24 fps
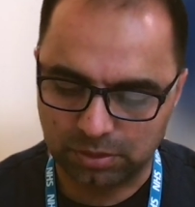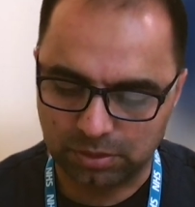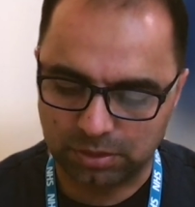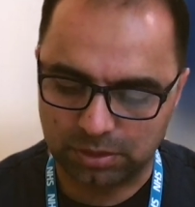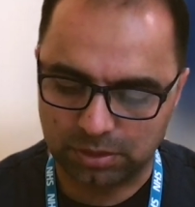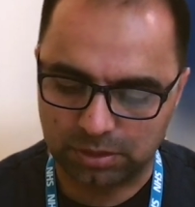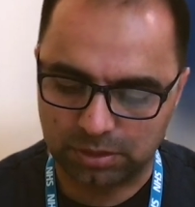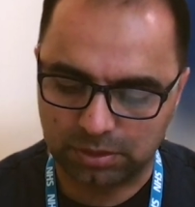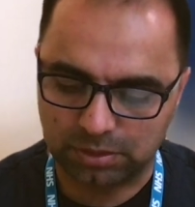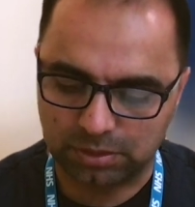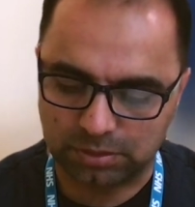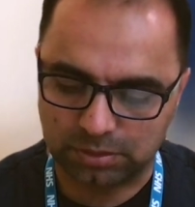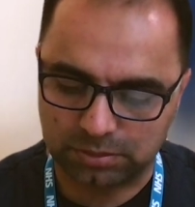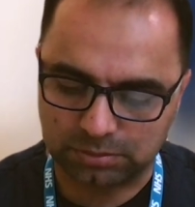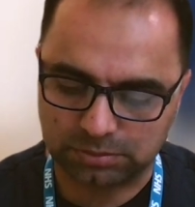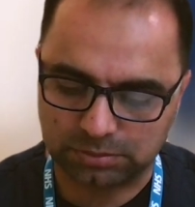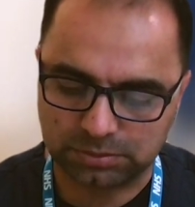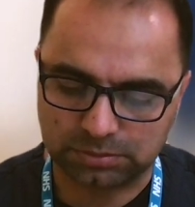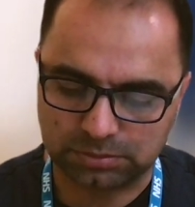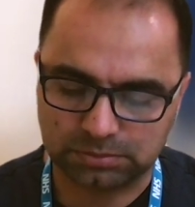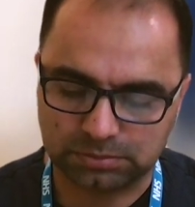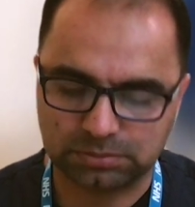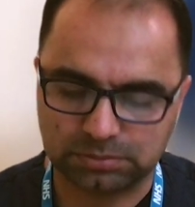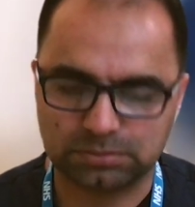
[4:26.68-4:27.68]

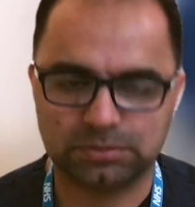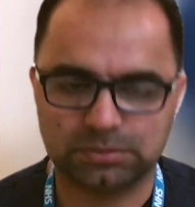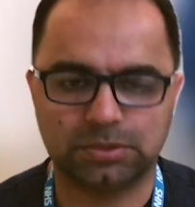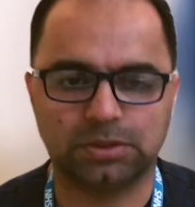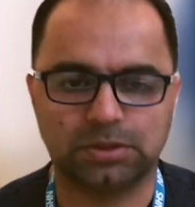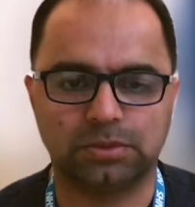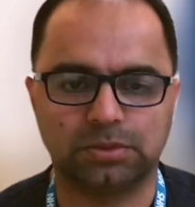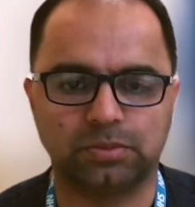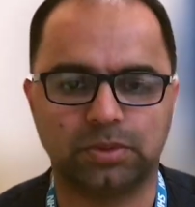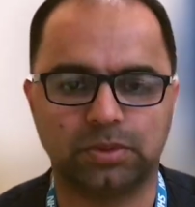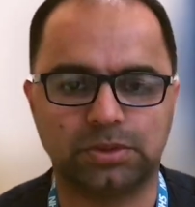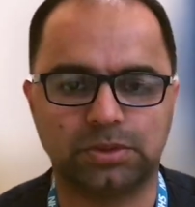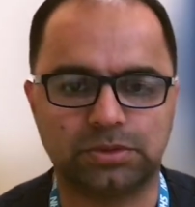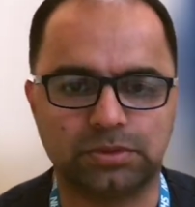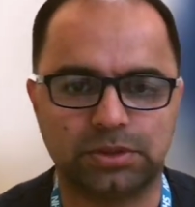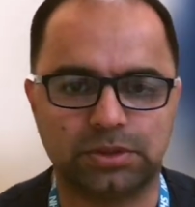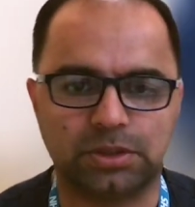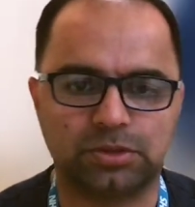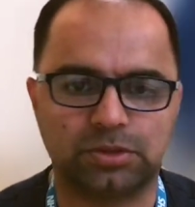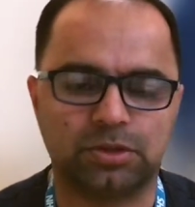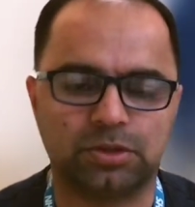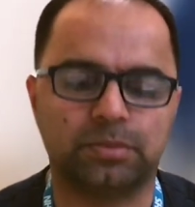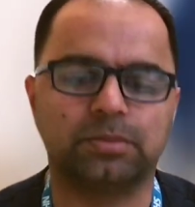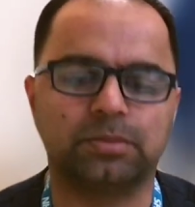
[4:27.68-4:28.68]
when should I
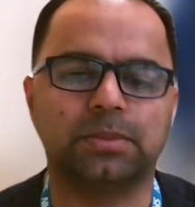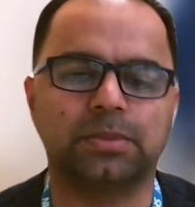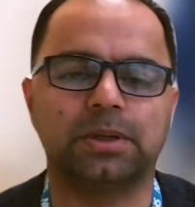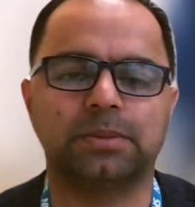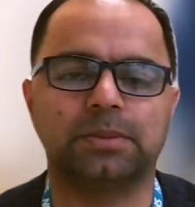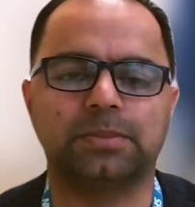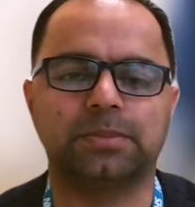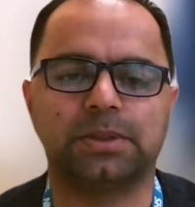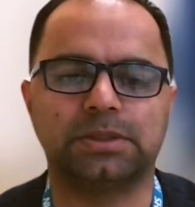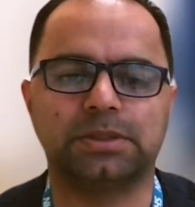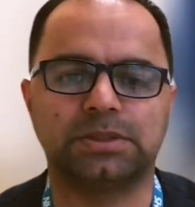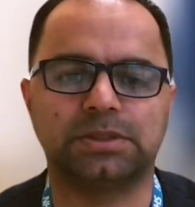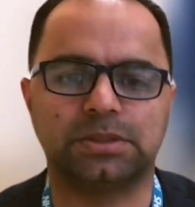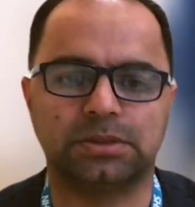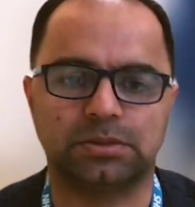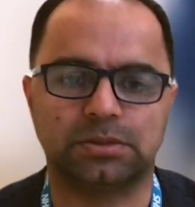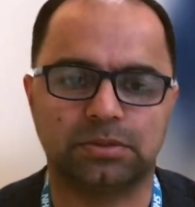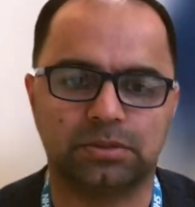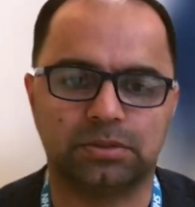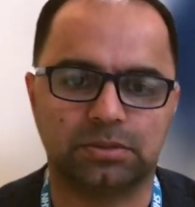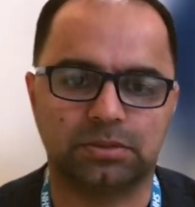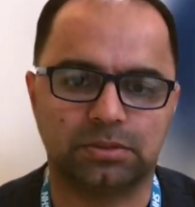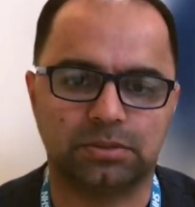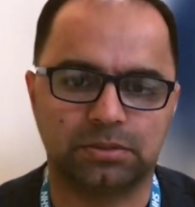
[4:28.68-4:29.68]
top my patient,
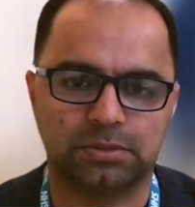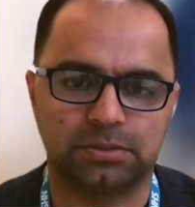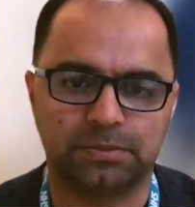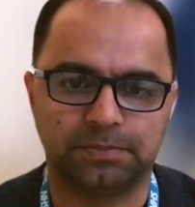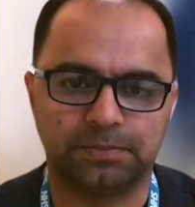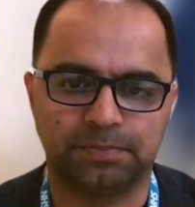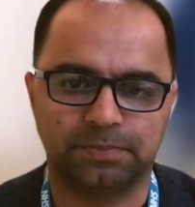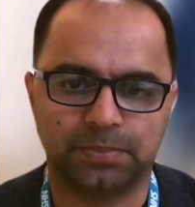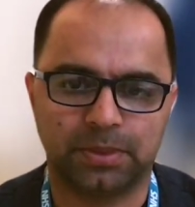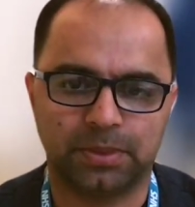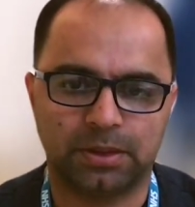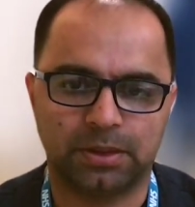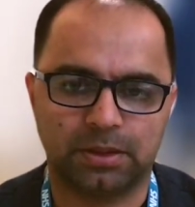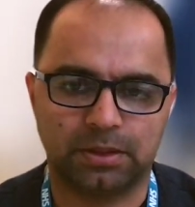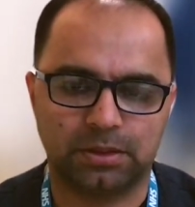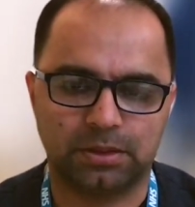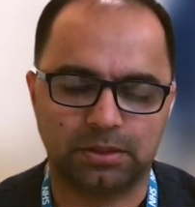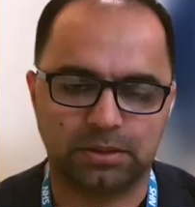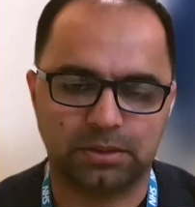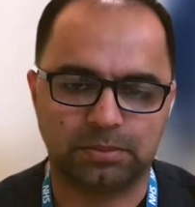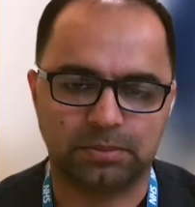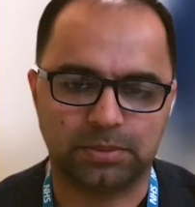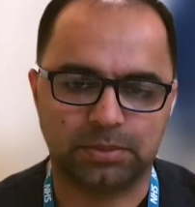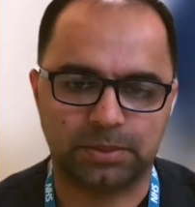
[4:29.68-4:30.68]
or
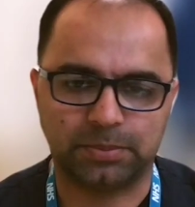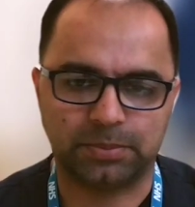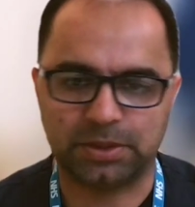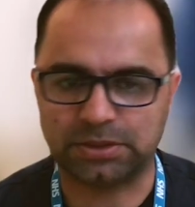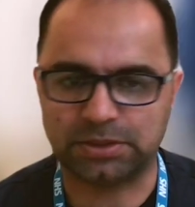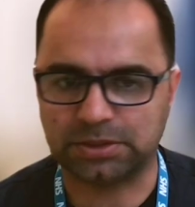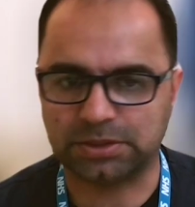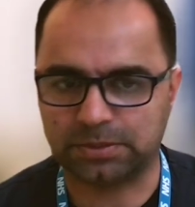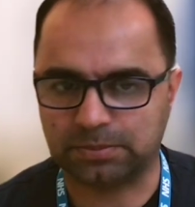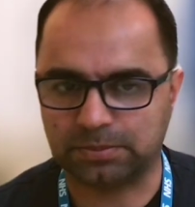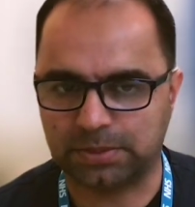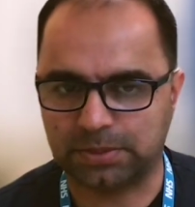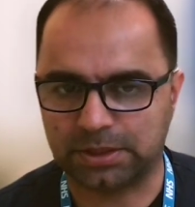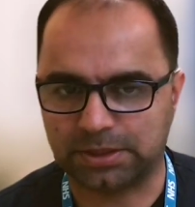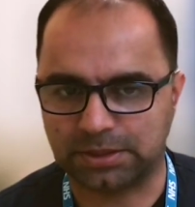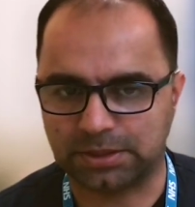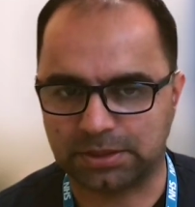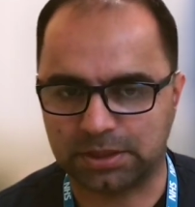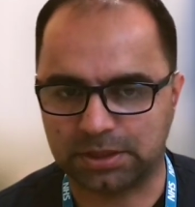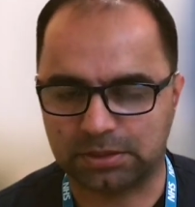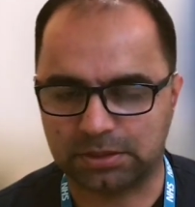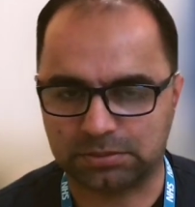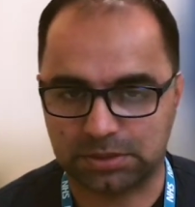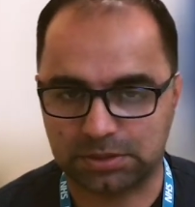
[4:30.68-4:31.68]
my patient platelet
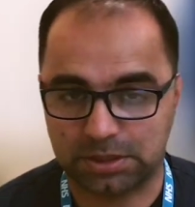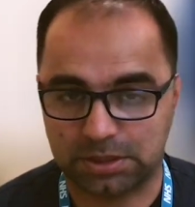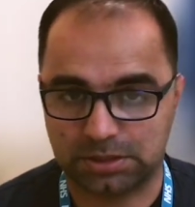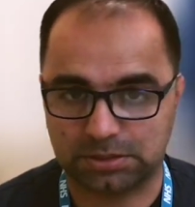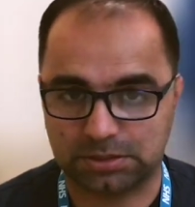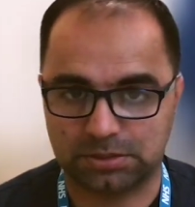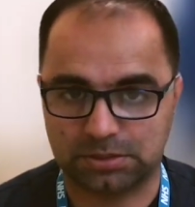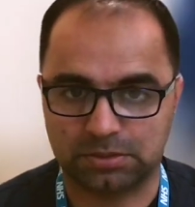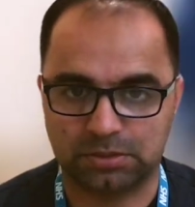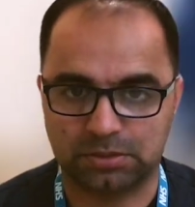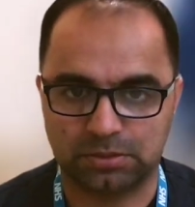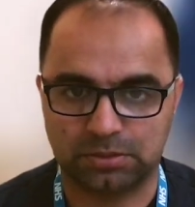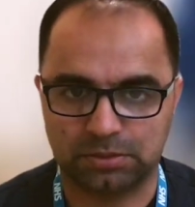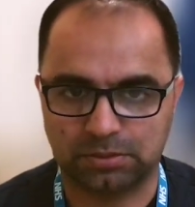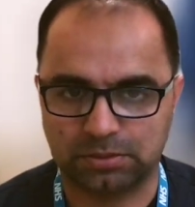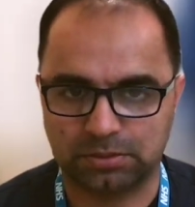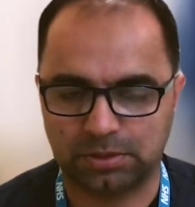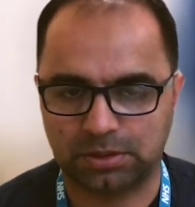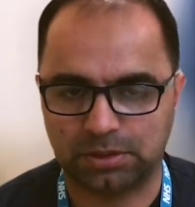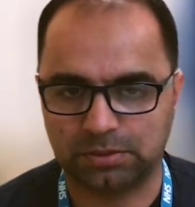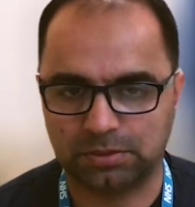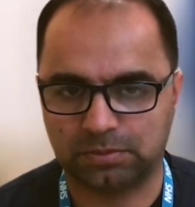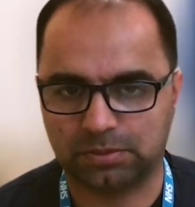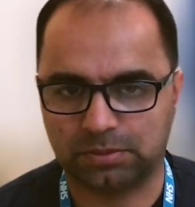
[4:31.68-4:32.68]
count is low,
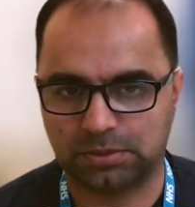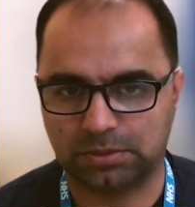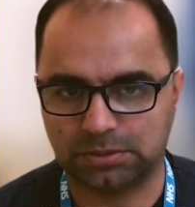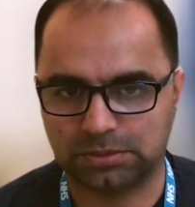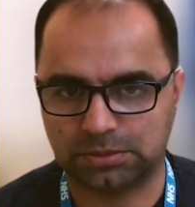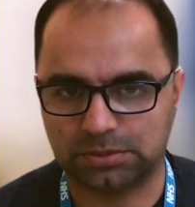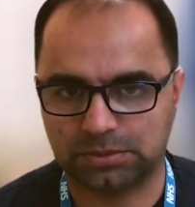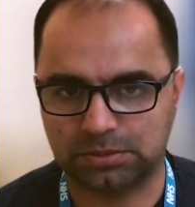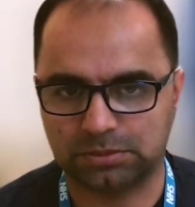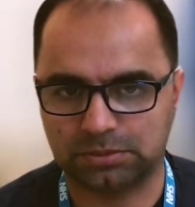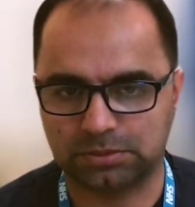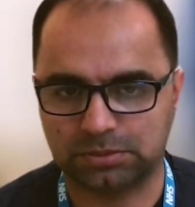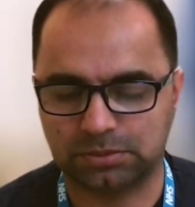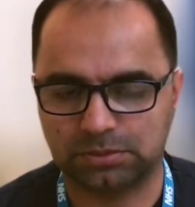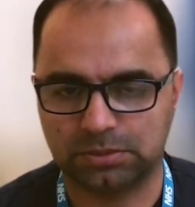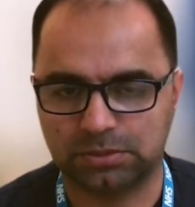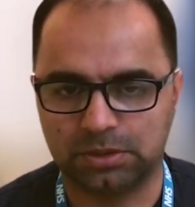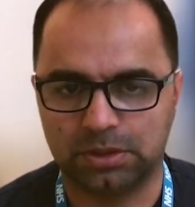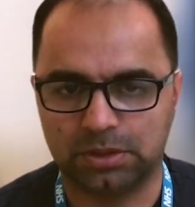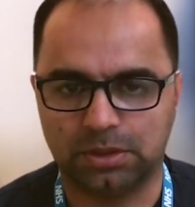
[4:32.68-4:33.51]
I want to